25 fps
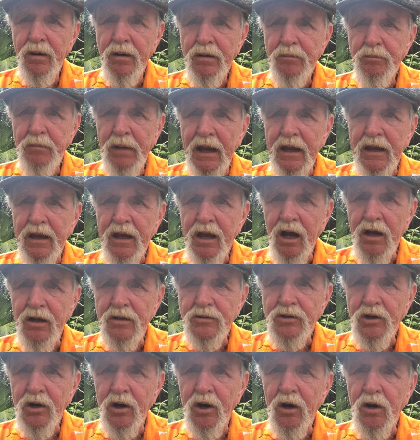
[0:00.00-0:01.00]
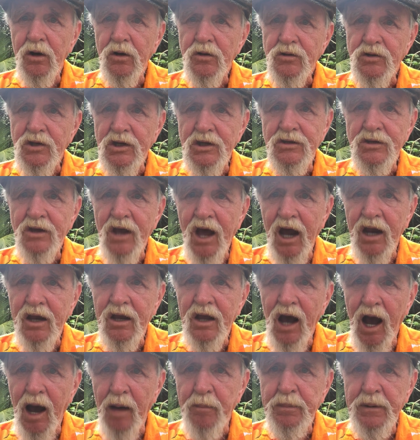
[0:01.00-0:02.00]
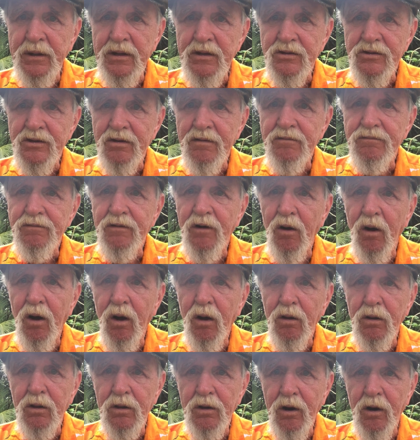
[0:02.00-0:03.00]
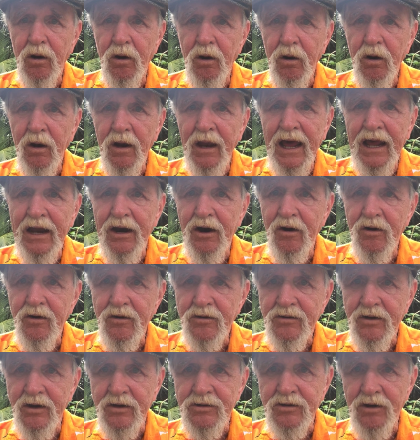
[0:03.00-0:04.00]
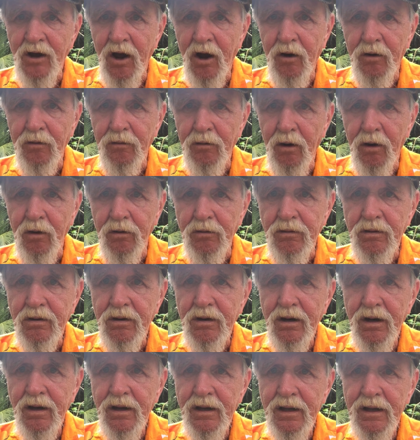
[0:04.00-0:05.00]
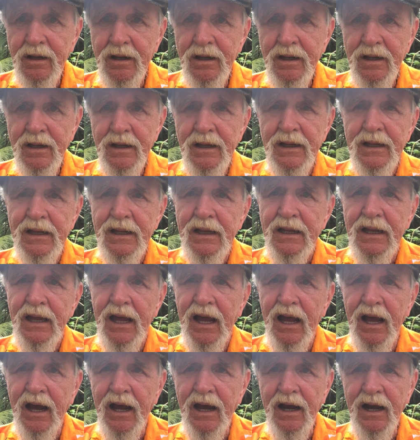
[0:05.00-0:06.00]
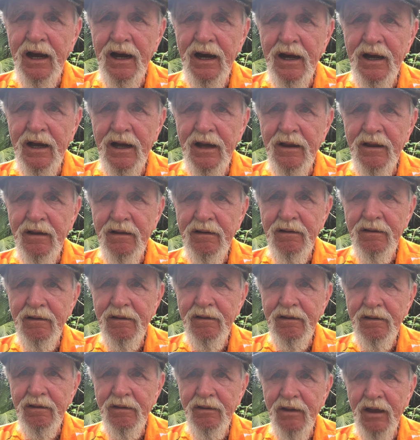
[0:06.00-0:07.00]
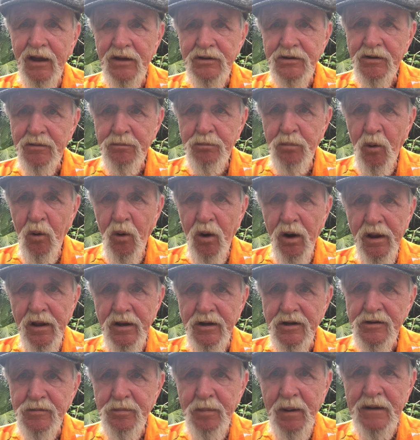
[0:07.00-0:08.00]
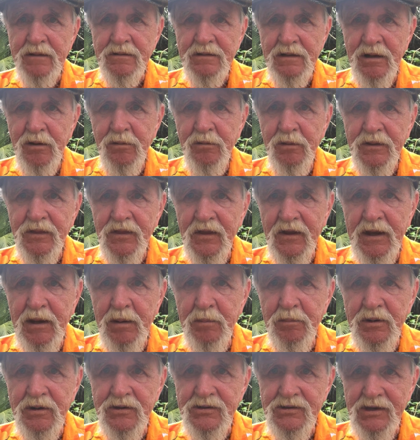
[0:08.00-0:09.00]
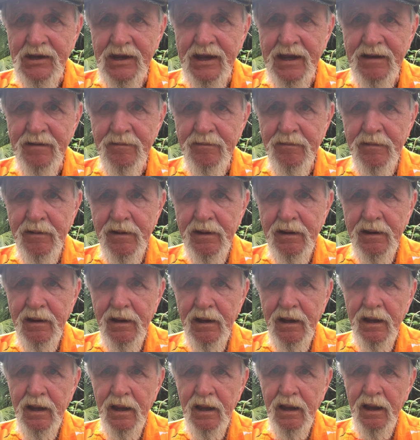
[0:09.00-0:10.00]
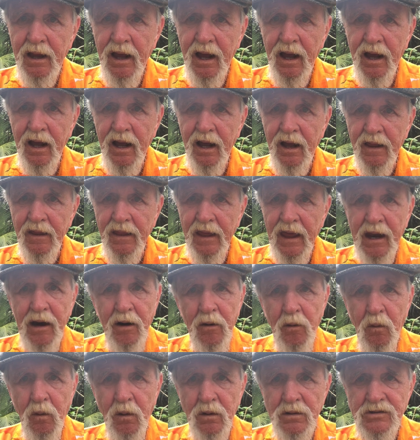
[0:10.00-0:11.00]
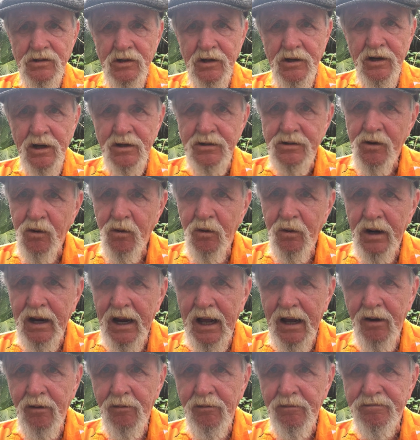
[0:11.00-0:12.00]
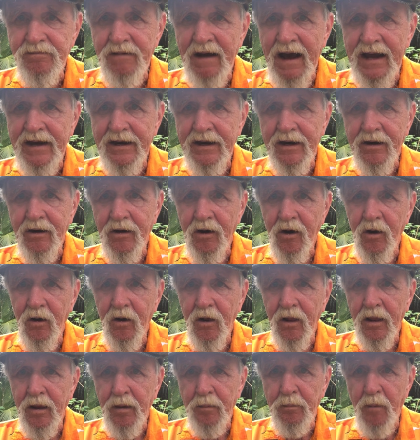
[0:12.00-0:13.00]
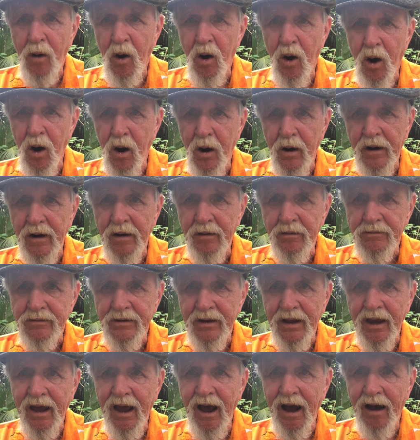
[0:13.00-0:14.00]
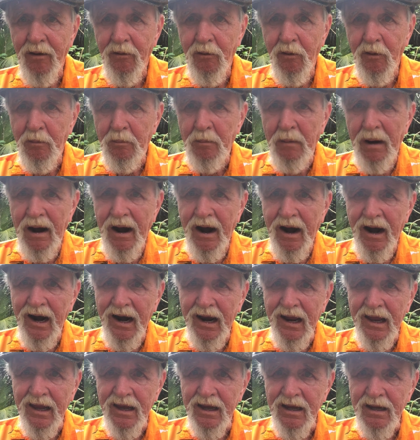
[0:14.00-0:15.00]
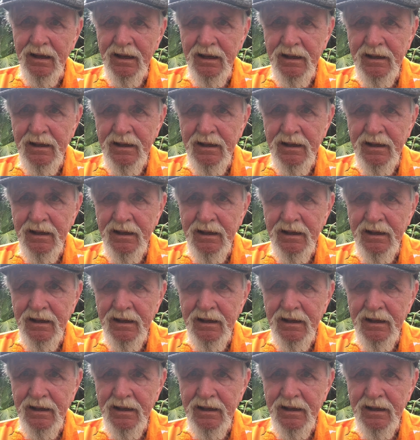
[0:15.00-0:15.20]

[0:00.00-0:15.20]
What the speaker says: make sure she's got copies of all your letters that y'all wrote. Uh, that's important, especially with the embassy. They don't want you just going out and finding a girl in a bar and then say, I want to marry you.